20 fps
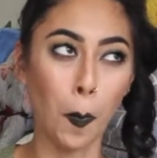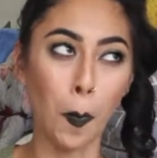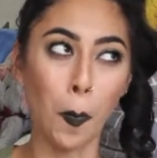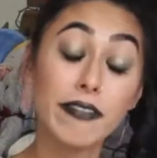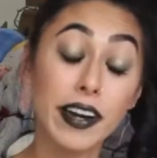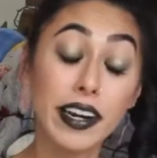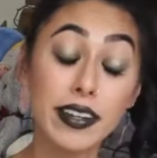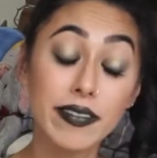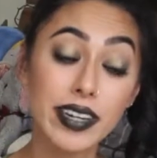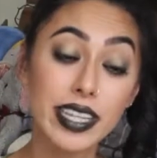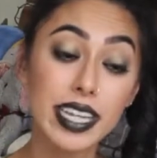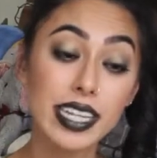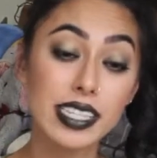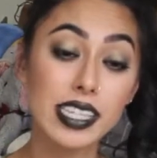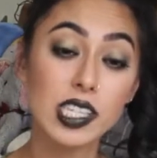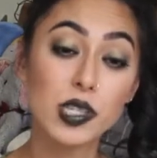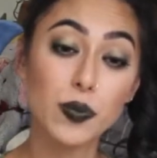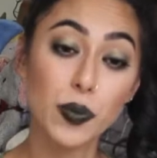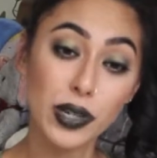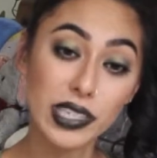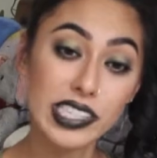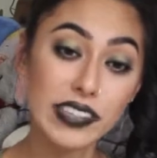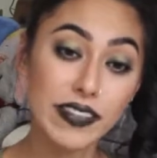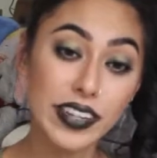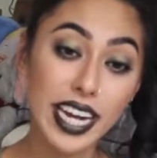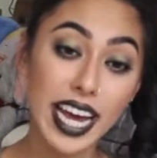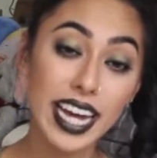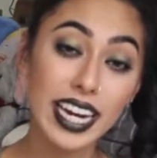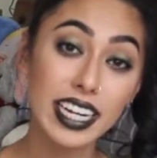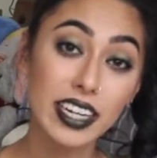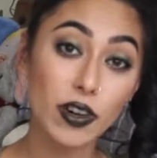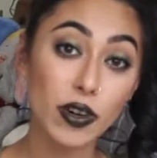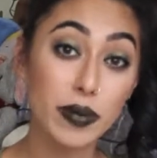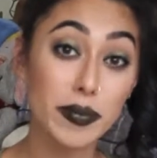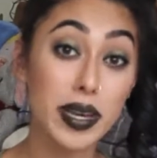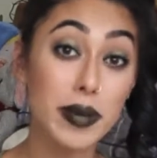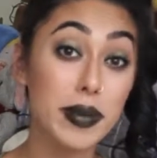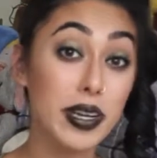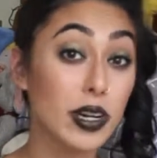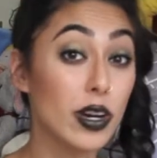For anyone that's a sports fanatic or
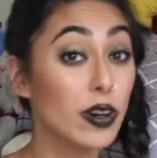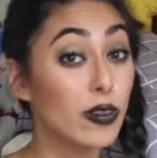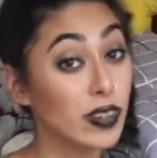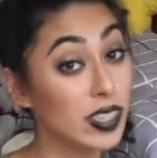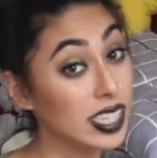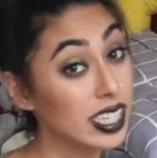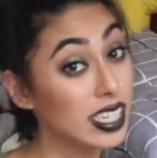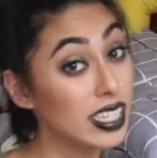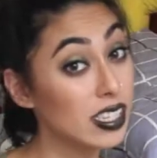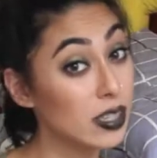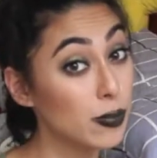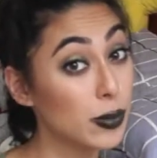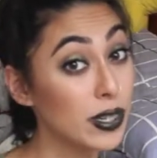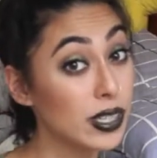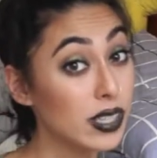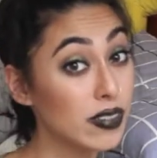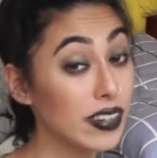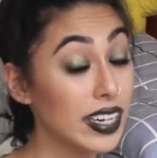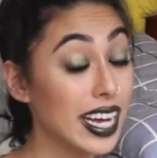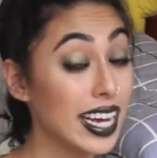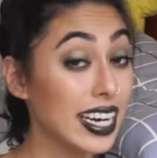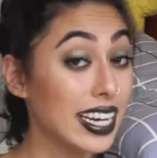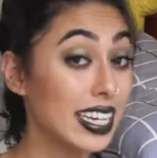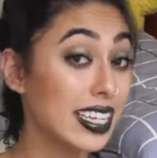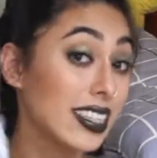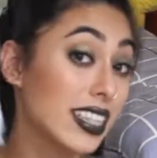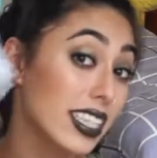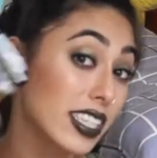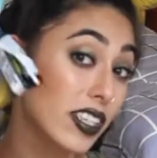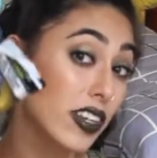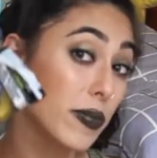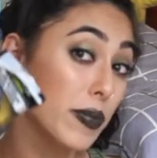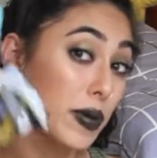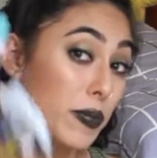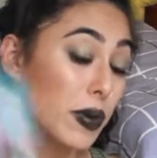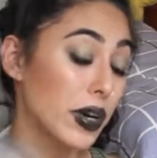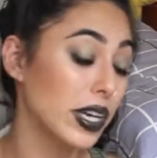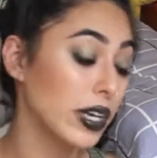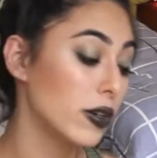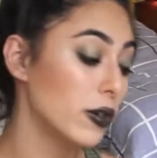maybe an overseas sports fanatic, these could be
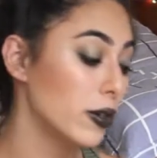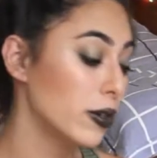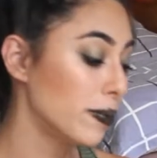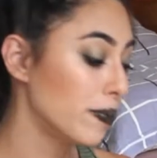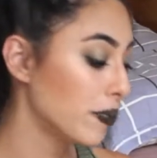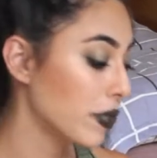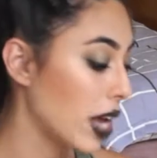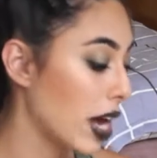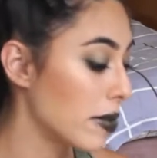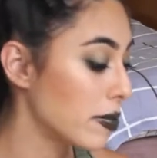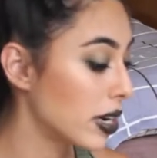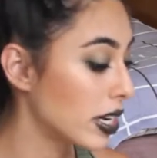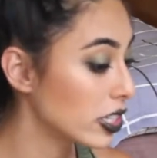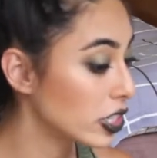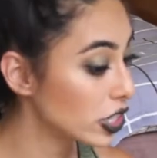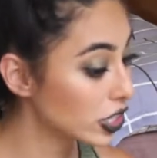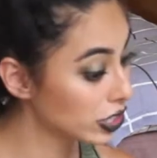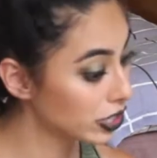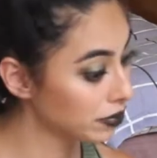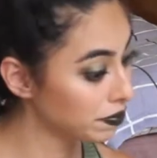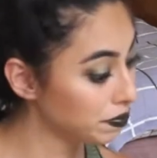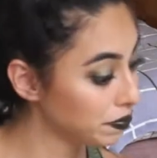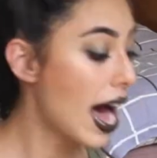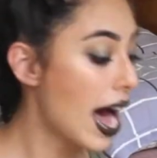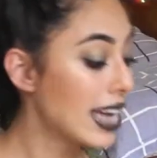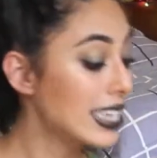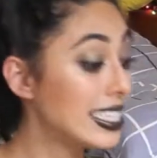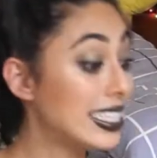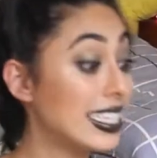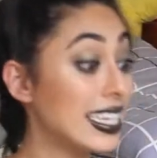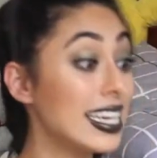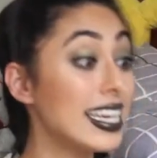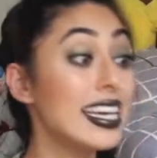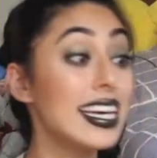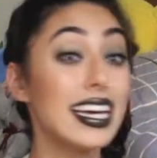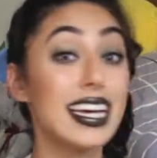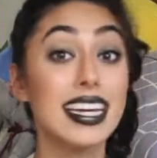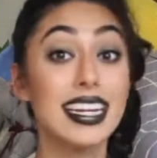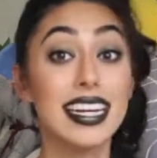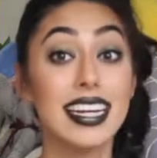pretty cool. I'm not sure.
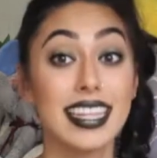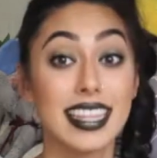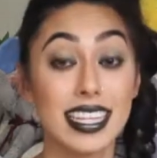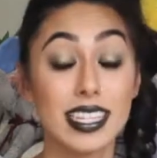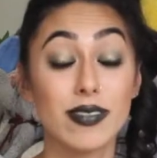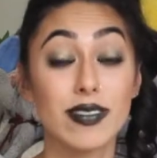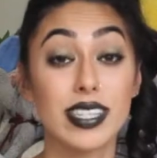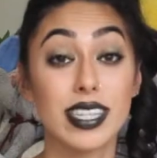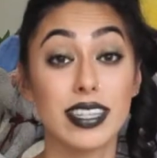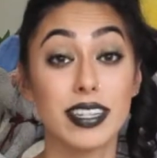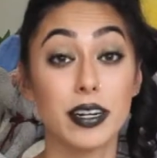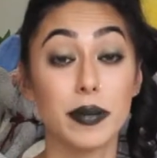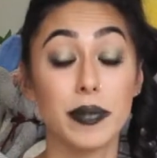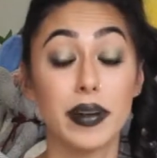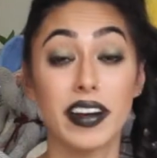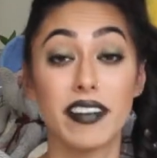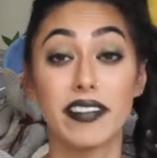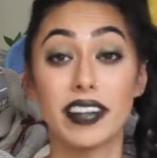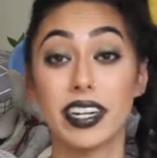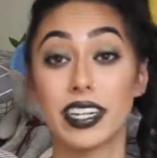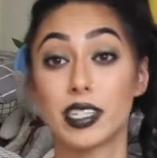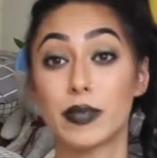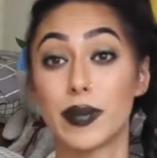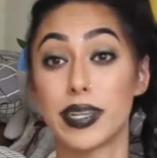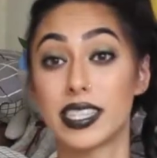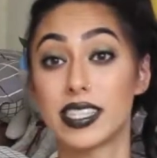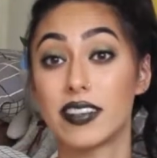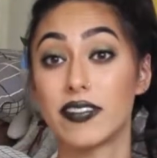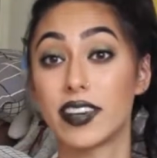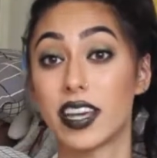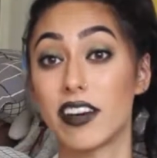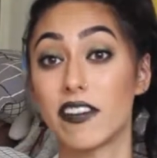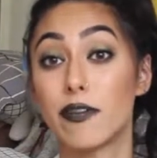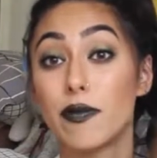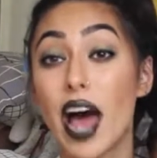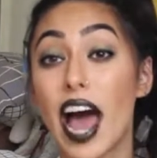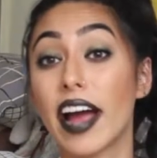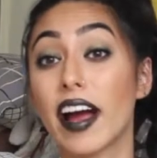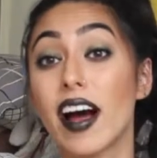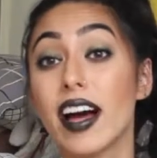This was a little bit of an expensive gift.
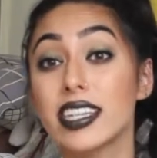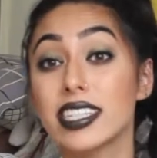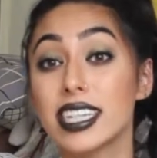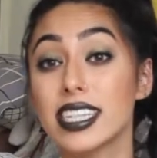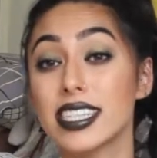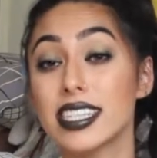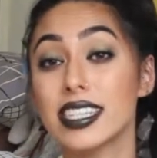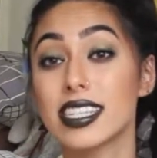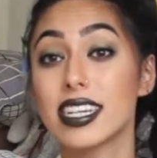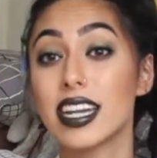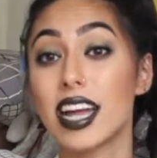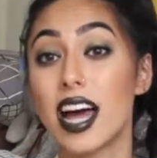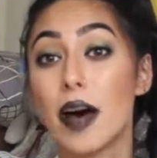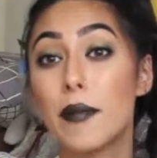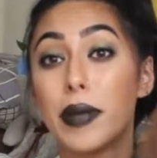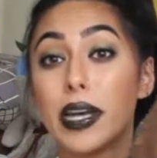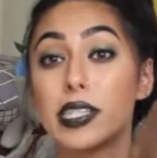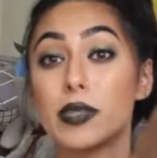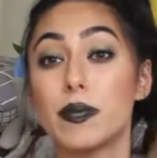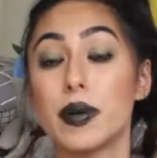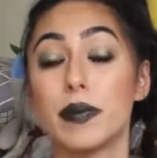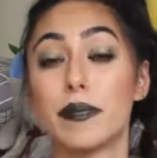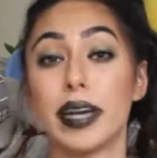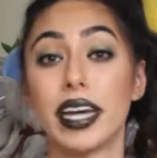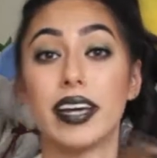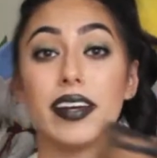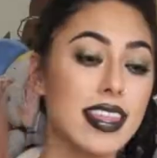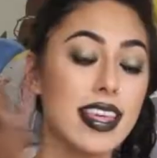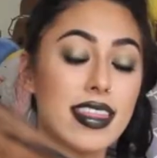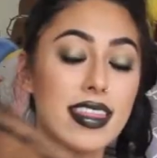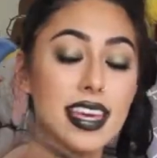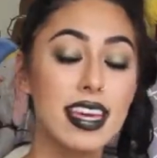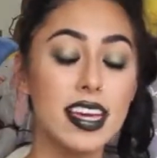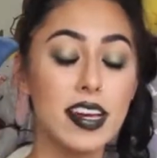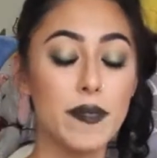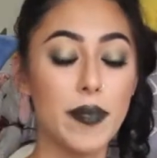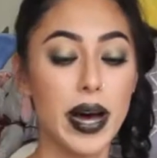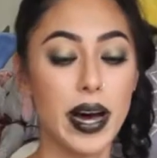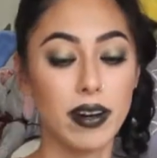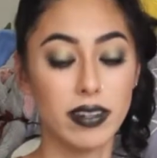I got Justin a baseball mitt. The thing
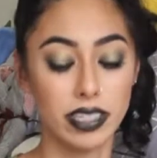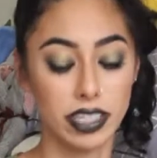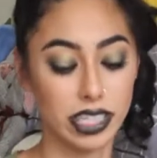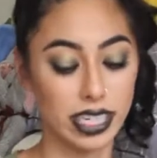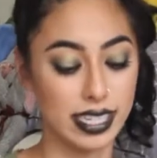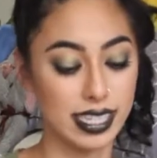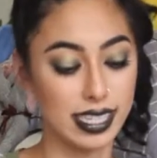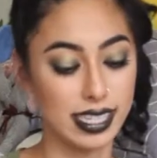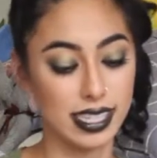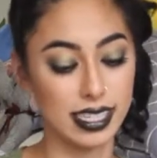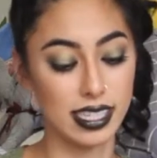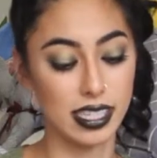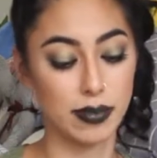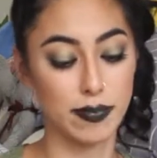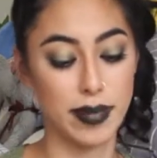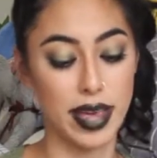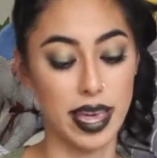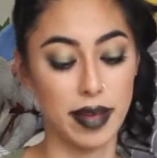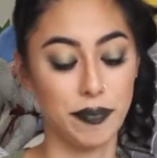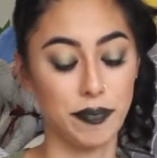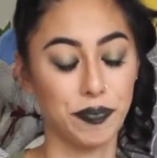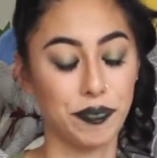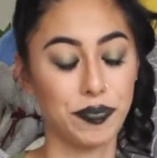about Justin's mitt